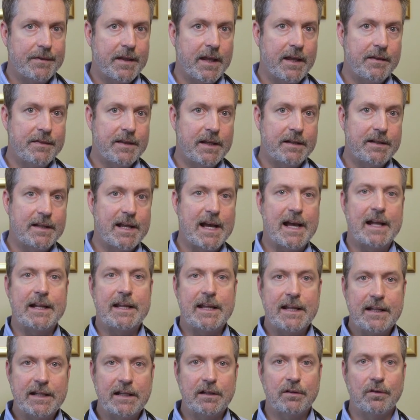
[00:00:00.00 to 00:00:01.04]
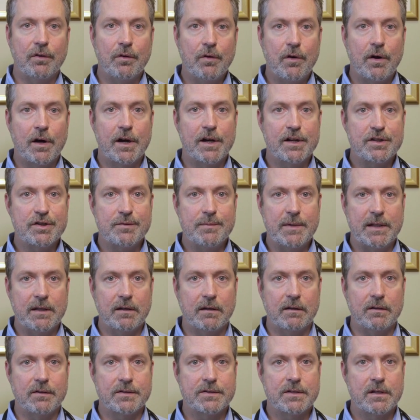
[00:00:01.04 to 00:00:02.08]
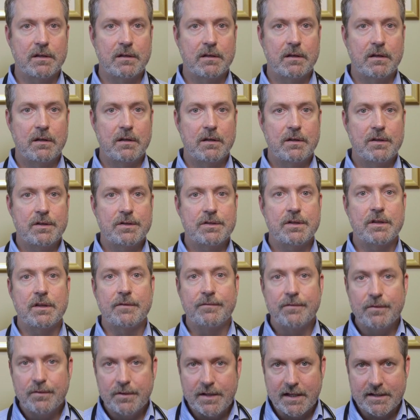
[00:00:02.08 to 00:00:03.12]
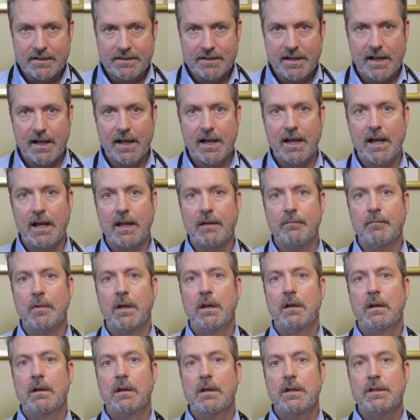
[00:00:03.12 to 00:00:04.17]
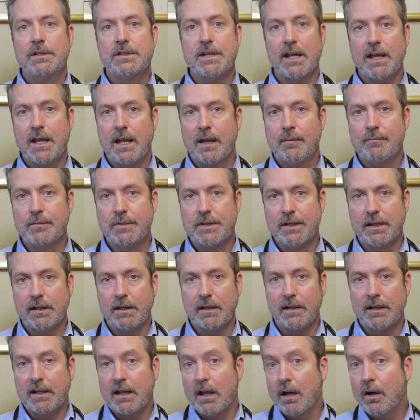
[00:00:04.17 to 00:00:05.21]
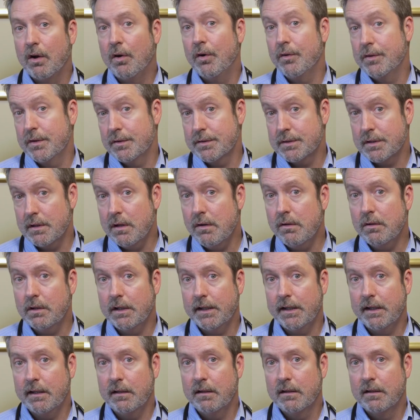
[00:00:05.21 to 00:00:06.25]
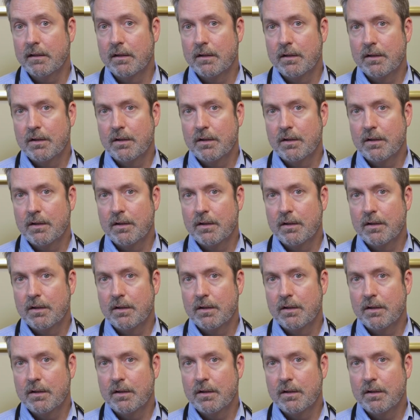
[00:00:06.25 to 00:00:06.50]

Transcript: and then not eating large meals so the food has time to empty, although slowly,